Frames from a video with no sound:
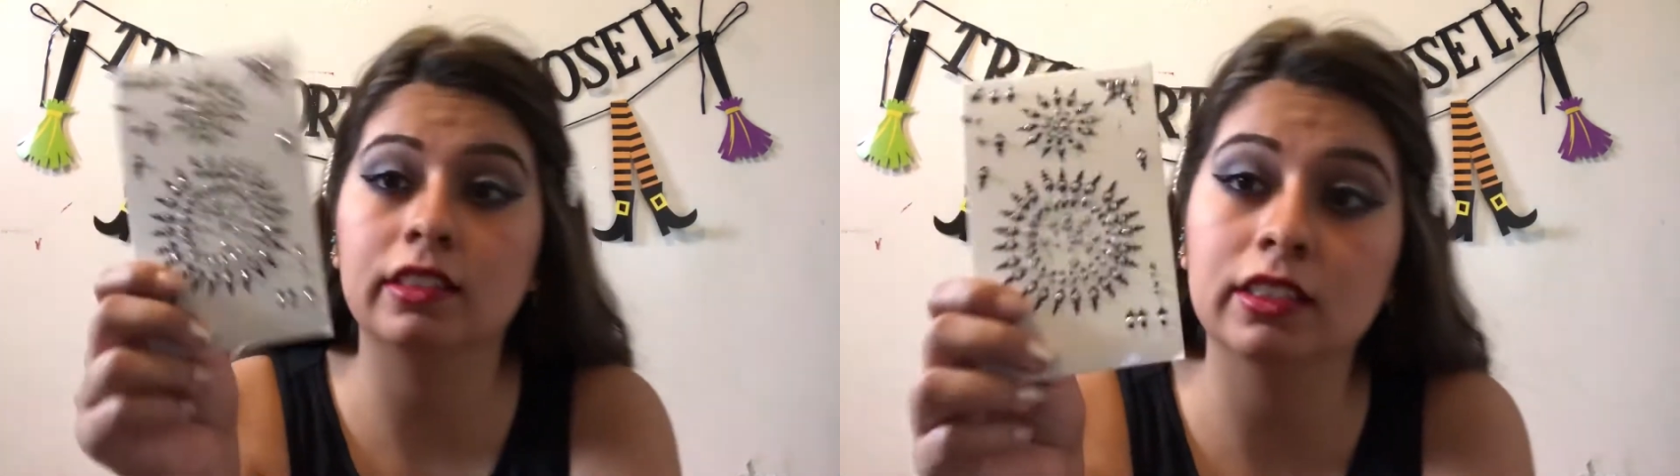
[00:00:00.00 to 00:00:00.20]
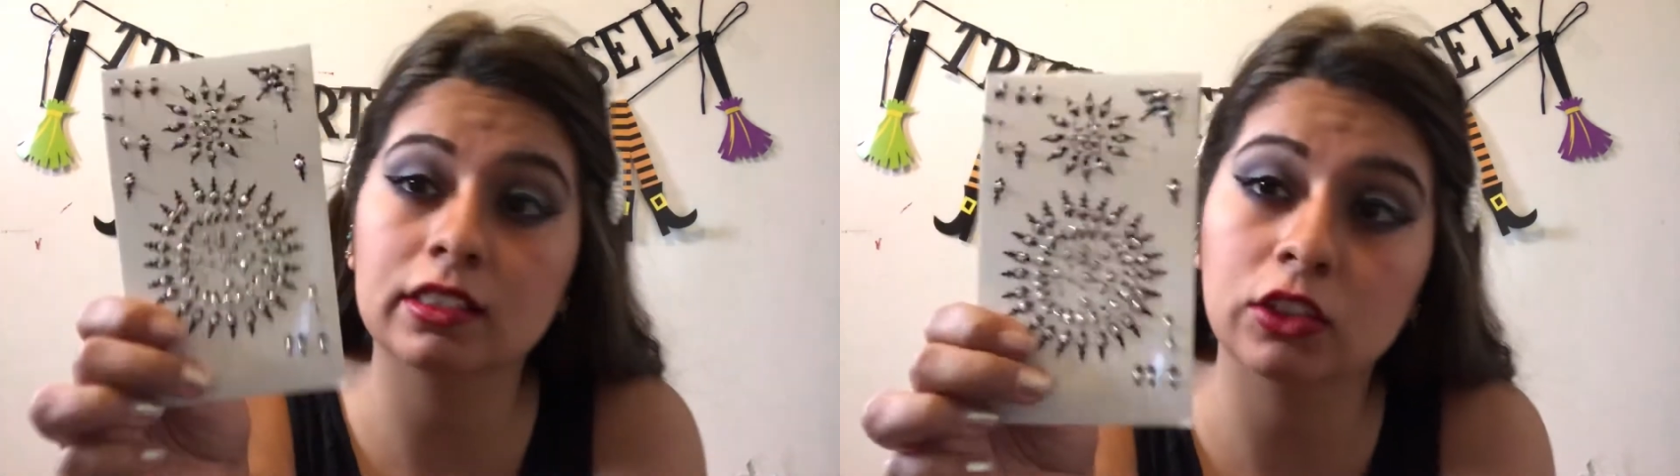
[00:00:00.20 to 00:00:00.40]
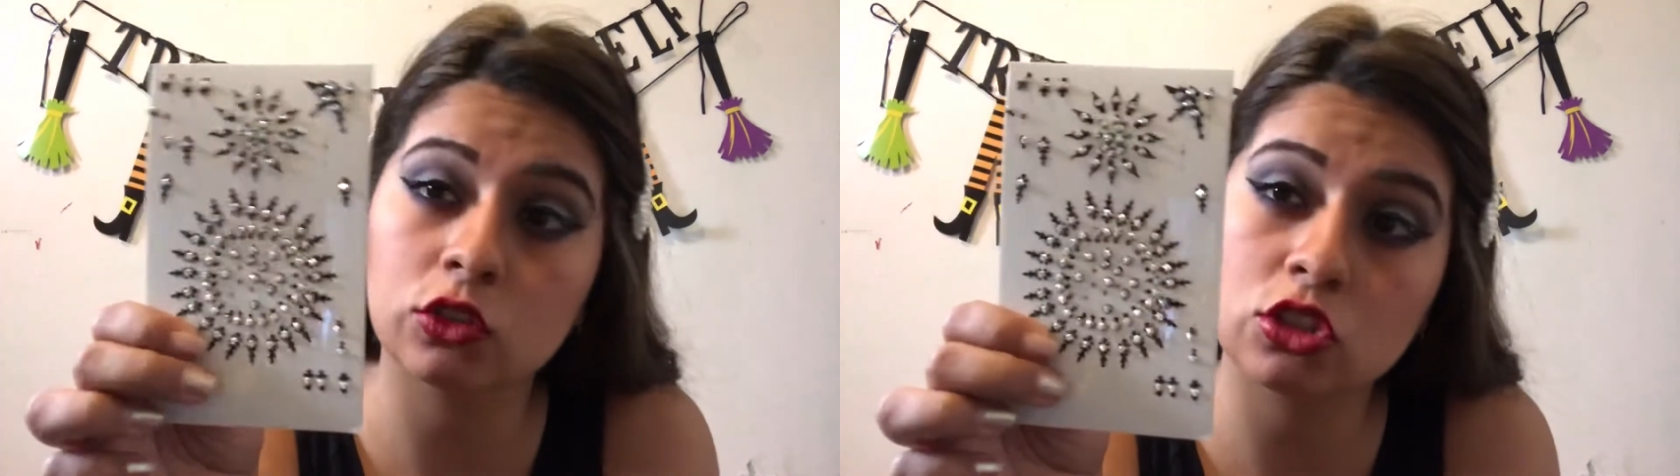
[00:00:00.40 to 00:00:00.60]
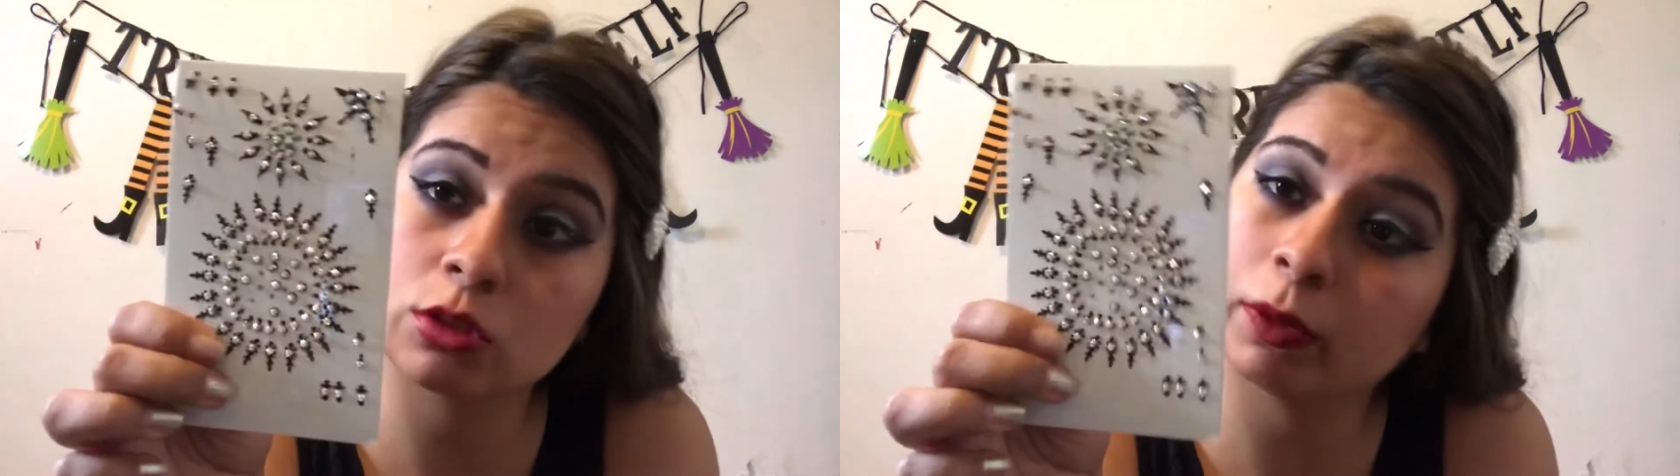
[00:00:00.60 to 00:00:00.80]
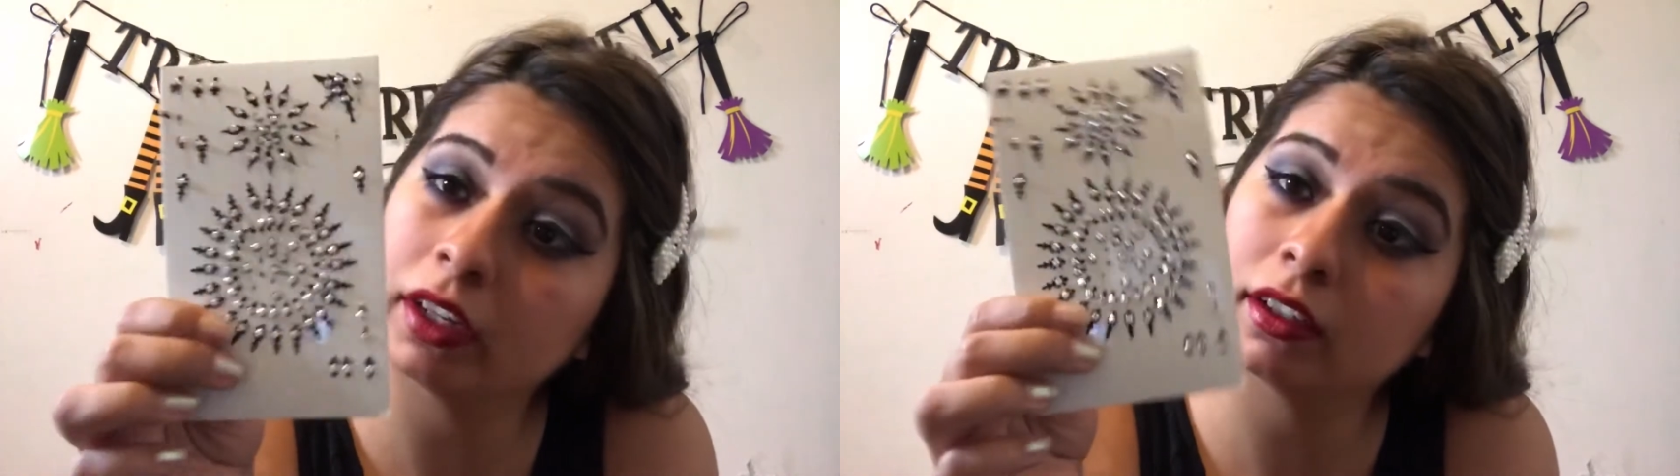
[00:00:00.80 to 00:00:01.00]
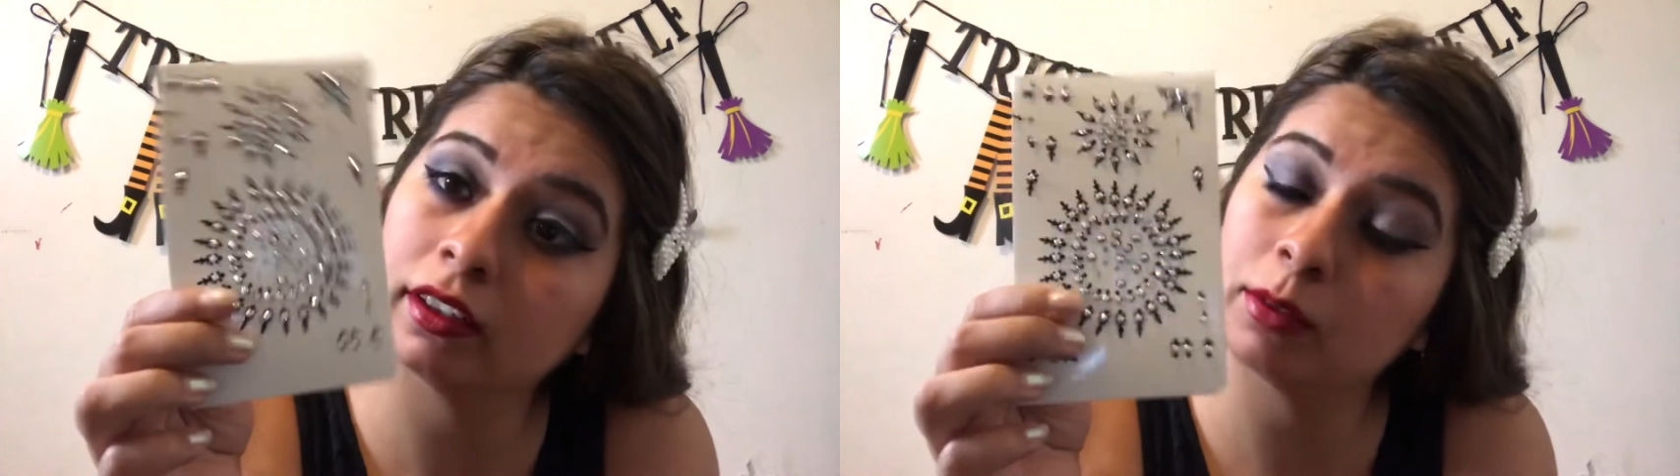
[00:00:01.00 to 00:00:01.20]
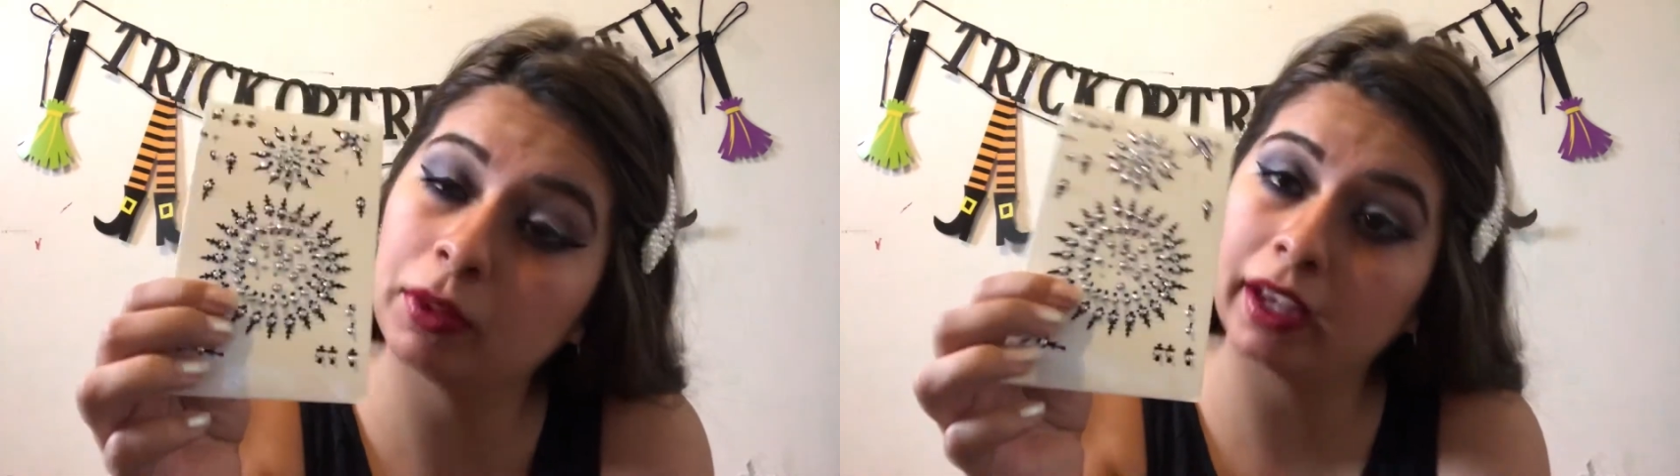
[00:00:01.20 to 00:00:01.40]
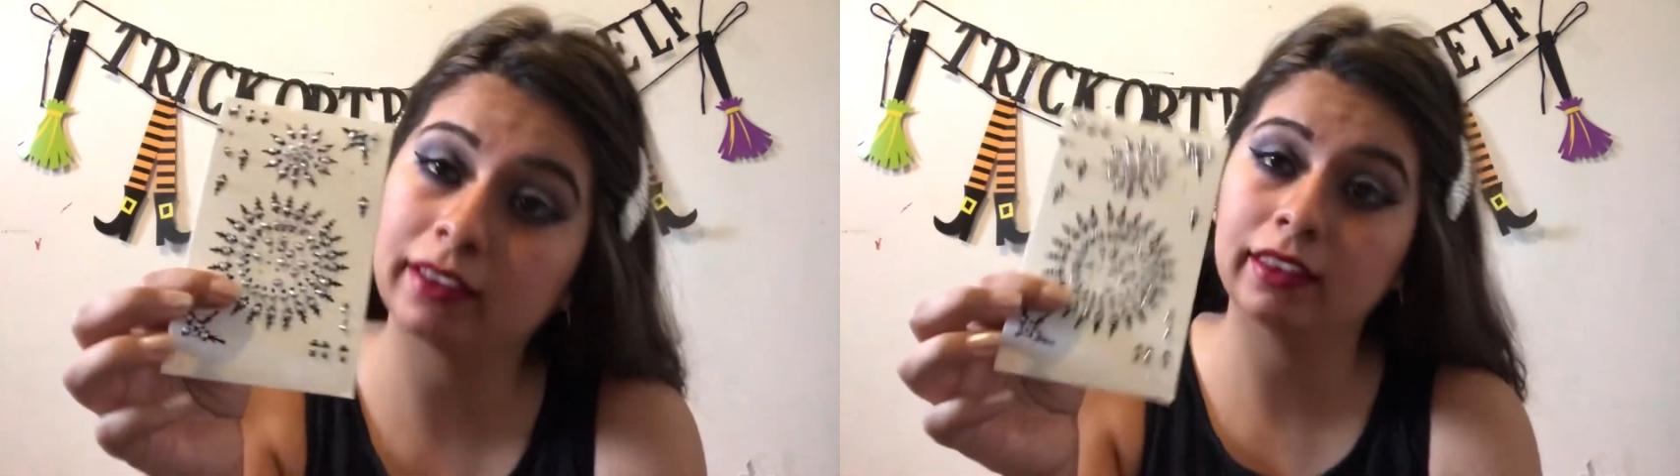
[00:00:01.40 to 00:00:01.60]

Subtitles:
these little sparkly black